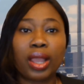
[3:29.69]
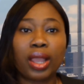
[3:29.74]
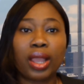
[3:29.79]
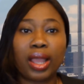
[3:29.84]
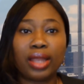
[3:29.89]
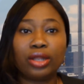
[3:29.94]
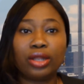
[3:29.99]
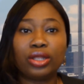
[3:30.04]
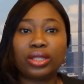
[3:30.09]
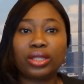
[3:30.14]

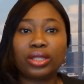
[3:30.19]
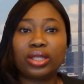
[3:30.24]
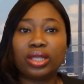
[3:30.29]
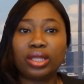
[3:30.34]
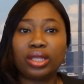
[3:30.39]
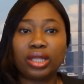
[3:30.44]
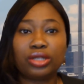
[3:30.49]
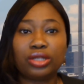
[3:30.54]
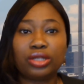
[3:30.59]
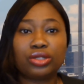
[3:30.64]
Another
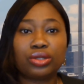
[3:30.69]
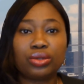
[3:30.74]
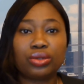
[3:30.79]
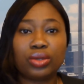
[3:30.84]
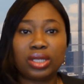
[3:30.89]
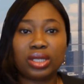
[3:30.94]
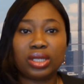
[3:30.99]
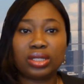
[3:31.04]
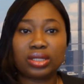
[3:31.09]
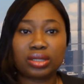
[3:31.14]
thing they do
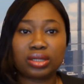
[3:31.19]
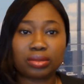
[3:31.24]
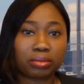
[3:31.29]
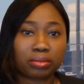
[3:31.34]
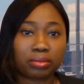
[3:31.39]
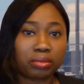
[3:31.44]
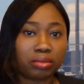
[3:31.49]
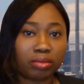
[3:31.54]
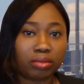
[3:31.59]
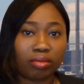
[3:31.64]
is
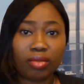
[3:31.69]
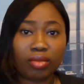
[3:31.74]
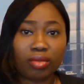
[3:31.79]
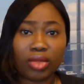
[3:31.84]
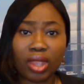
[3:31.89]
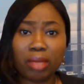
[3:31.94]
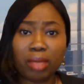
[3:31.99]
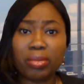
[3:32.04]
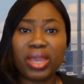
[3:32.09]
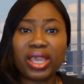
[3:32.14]

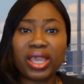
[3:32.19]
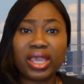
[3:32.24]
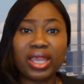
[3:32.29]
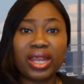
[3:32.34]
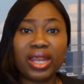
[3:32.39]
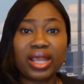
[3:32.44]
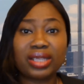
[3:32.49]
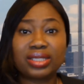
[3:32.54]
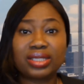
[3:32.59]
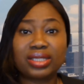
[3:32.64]

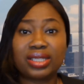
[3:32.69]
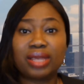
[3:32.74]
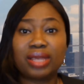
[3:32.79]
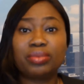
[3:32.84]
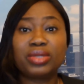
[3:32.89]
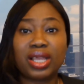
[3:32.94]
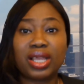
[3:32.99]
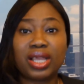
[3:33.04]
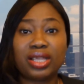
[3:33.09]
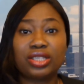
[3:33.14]
making
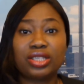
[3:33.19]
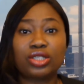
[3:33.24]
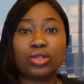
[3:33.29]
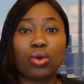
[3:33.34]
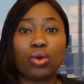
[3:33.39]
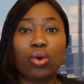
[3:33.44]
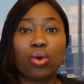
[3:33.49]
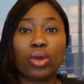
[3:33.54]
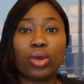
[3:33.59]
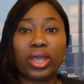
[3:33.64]
acceptance
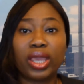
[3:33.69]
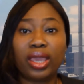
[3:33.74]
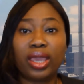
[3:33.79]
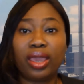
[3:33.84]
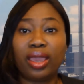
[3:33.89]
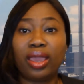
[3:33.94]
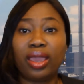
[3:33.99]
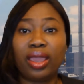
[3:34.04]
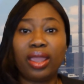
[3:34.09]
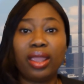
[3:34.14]
or
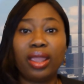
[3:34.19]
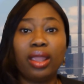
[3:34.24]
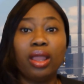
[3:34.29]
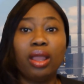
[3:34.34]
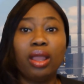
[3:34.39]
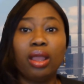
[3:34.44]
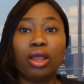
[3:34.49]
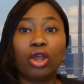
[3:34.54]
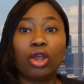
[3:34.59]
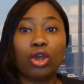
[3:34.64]
care
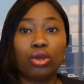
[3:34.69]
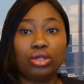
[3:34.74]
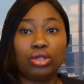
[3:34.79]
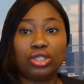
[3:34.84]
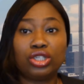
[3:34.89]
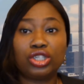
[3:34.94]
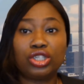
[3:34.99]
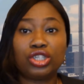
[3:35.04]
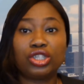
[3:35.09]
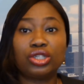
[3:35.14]

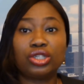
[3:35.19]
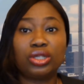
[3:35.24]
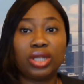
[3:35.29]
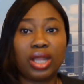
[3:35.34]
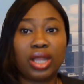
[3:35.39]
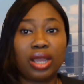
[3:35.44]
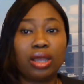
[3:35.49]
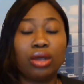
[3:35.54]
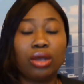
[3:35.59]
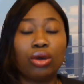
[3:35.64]

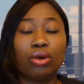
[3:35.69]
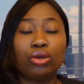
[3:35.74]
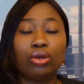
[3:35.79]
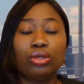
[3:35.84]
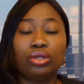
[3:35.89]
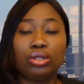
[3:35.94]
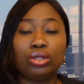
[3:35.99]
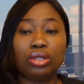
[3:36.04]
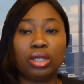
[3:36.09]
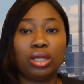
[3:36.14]
conditional
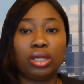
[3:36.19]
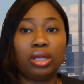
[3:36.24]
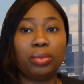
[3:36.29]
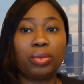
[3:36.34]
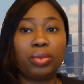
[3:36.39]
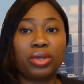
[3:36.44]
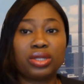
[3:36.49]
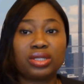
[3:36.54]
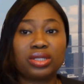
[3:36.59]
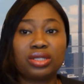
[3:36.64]
on a
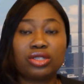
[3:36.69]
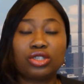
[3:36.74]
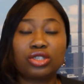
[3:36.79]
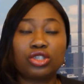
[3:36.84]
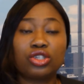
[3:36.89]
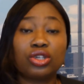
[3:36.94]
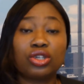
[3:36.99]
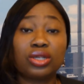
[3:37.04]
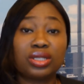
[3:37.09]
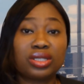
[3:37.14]
person's
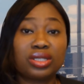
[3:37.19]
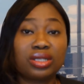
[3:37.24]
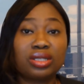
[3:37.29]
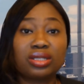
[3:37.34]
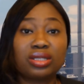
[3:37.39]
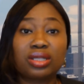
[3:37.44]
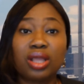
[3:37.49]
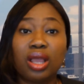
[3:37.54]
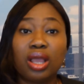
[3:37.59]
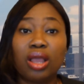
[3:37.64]

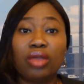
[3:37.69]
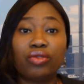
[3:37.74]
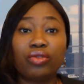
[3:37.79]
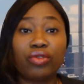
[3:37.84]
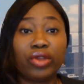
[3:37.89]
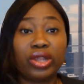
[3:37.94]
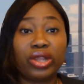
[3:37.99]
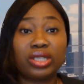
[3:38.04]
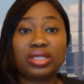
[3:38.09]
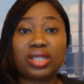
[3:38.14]
choices. For
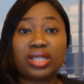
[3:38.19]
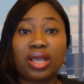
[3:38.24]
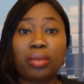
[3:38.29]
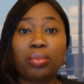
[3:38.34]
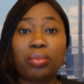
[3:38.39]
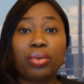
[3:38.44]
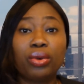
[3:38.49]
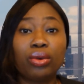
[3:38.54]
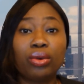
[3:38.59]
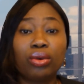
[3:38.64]

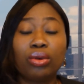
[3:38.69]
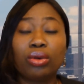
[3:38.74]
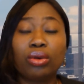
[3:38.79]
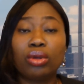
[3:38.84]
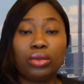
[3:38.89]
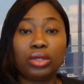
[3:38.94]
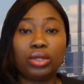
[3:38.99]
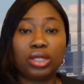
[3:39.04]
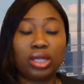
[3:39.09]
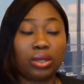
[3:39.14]
example,
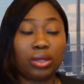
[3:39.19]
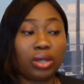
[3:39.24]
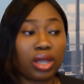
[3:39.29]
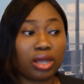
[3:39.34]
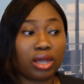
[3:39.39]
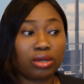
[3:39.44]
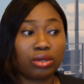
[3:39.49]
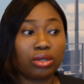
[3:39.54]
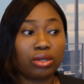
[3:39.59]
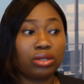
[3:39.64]
they
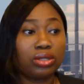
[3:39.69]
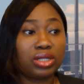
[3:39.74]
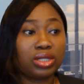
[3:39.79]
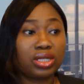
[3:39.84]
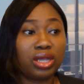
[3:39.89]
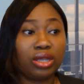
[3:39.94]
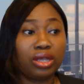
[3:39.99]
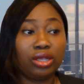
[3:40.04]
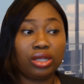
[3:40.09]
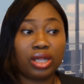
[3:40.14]
are going to
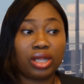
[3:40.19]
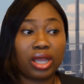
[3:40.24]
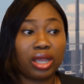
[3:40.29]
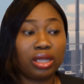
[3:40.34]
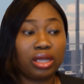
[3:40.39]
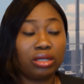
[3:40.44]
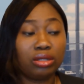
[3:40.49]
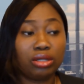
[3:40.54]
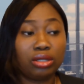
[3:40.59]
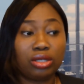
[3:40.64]
tell you
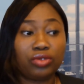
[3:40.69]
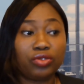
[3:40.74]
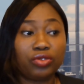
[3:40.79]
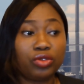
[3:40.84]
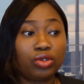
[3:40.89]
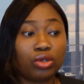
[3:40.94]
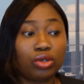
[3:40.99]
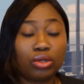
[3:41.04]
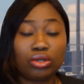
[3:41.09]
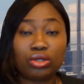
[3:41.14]
that if
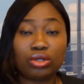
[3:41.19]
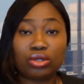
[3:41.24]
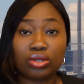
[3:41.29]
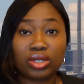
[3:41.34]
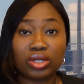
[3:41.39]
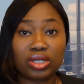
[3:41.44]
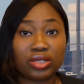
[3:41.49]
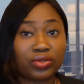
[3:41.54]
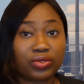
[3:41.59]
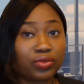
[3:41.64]
you don't do
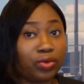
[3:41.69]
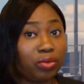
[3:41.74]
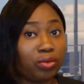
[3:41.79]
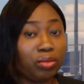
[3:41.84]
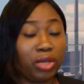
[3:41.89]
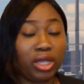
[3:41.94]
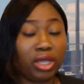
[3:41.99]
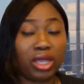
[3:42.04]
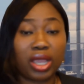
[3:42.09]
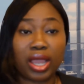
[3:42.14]
this for
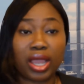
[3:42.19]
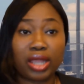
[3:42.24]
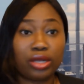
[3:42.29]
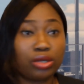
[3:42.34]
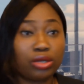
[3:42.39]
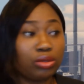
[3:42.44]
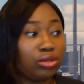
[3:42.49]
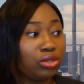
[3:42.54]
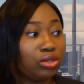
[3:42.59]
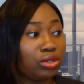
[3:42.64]
me, I
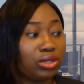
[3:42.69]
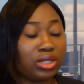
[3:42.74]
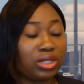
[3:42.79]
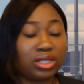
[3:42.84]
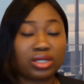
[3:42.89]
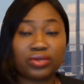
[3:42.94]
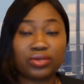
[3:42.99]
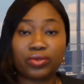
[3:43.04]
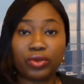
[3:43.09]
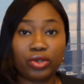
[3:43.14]
don't do
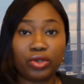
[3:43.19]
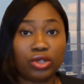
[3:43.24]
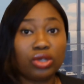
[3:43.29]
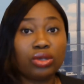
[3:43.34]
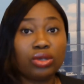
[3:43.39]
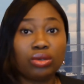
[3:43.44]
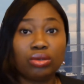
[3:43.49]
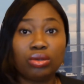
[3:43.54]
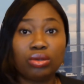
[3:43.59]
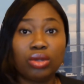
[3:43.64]
this for
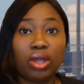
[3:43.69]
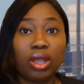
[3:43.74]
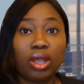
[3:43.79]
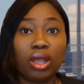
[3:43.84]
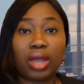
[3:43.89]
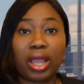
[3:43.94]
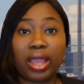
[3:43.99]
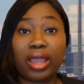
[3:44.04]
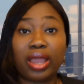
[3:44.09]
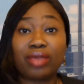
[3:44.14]
you.
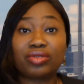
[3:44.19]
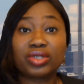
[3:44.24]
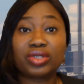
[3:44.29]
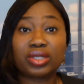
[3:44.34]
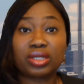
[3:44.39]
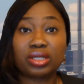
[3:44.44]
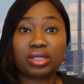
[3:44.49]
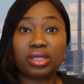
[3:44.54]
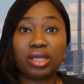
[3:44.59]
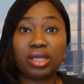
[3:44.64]
I have
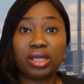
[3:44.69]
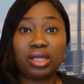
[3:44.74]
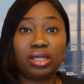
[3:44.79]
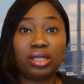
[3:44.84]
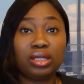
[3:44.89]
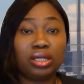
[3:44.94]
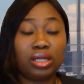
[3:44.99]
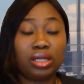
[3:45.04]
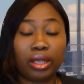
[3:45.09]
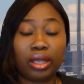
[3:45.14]

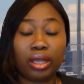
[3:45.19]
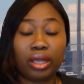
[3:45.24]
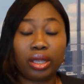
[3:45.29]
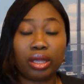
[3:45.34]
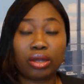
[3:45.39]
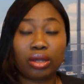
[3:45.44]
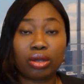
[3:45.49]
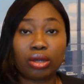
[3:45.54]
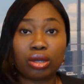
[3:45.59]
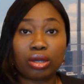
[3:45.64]
seen
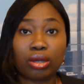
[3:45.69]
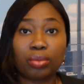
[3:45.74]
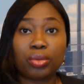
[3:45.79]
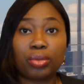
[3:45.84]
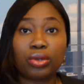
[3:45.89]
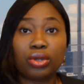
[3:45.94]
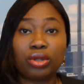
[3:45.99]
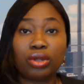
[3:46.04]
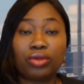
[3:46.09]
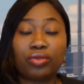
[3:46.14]
a
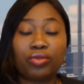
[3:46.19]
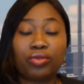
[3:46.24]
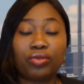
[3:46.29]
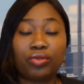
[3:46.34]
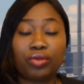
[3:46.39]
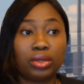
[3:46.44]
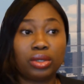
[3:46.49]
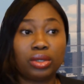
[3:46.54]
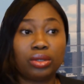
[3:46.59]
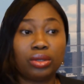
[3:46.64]
couple
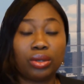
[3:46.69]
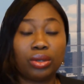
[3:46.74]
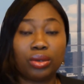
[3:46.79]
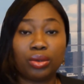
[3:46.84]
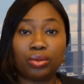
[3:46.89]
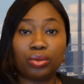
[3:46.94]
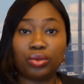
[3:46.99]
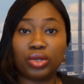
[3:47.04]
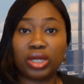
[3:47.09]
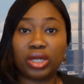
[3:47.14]
of
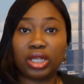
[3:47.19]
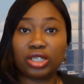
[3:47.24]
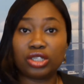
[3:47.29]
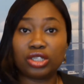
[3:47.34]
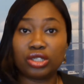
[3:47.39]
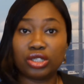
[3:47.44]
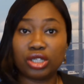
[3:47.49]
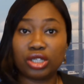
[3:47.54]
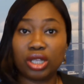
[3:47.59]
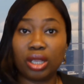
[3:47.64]

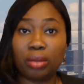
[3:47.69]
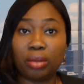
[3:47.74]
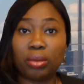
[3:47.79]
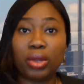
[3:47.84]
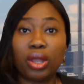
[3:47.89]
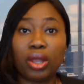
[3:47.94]
relationship